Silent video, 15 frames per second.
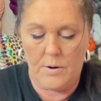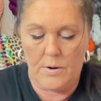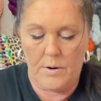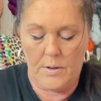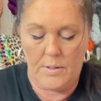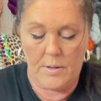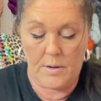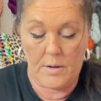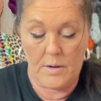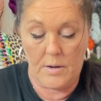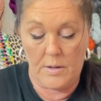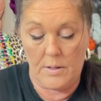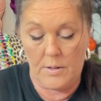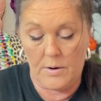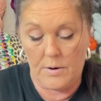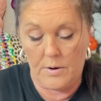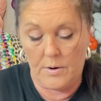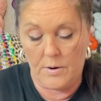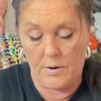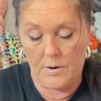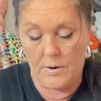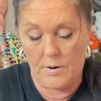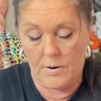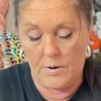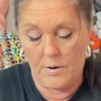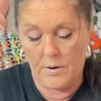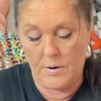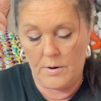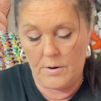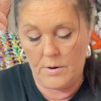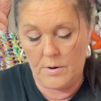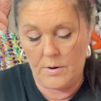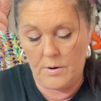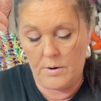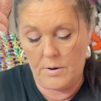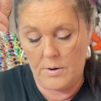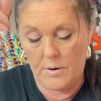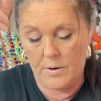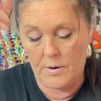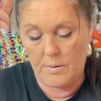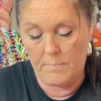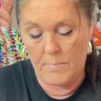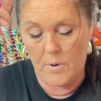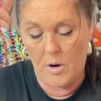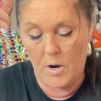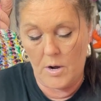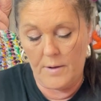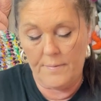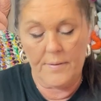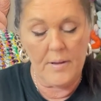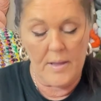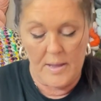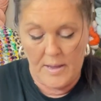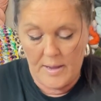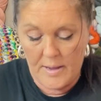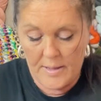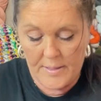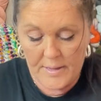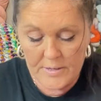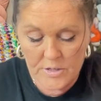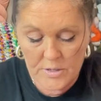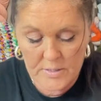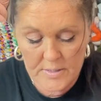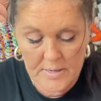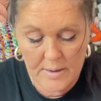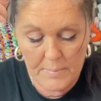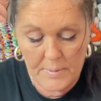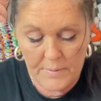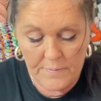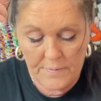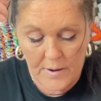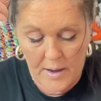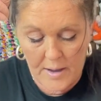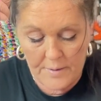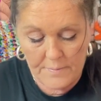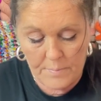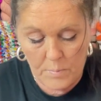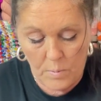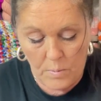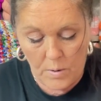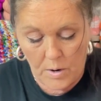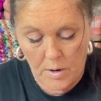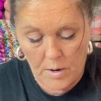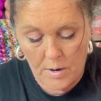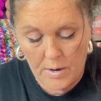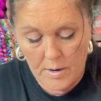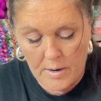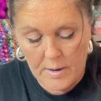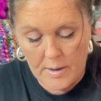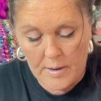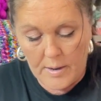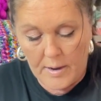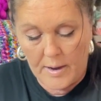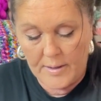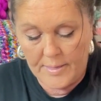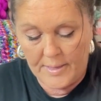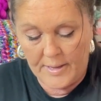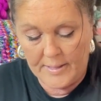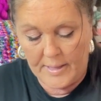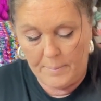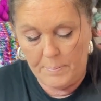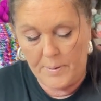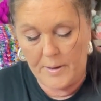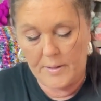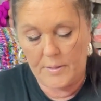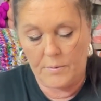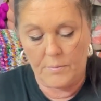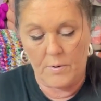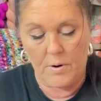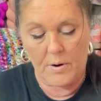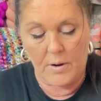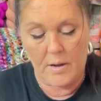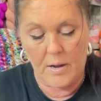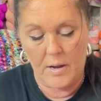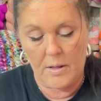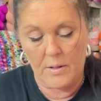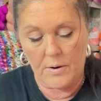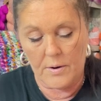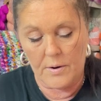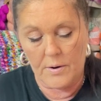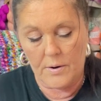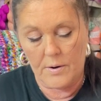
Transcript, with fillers: in the color mauve they just sent me five more. I think they picked the wrong color.